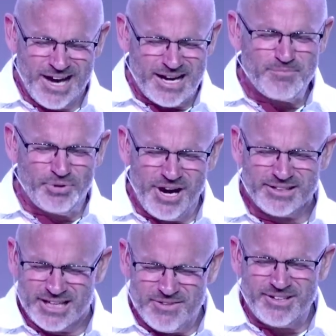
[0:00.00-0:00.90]
God, I
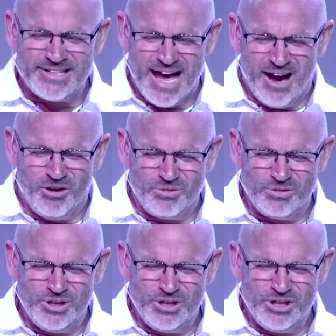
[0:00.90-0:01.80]
pray that even
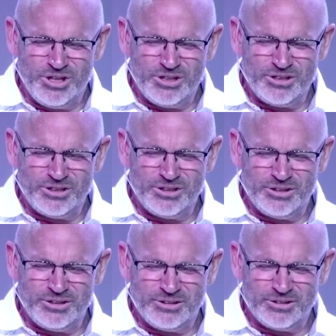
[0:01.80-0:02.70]
now,
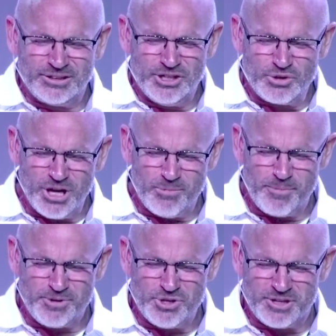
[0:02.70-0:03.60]
And you
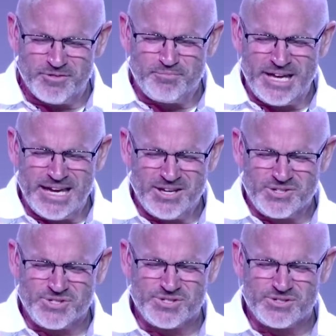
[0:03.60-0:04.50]
come up and you give
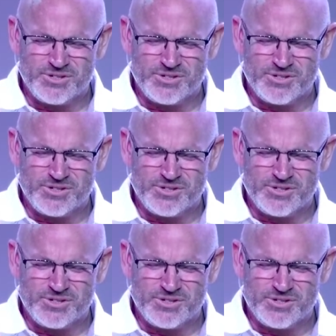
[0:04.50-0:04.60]
peace.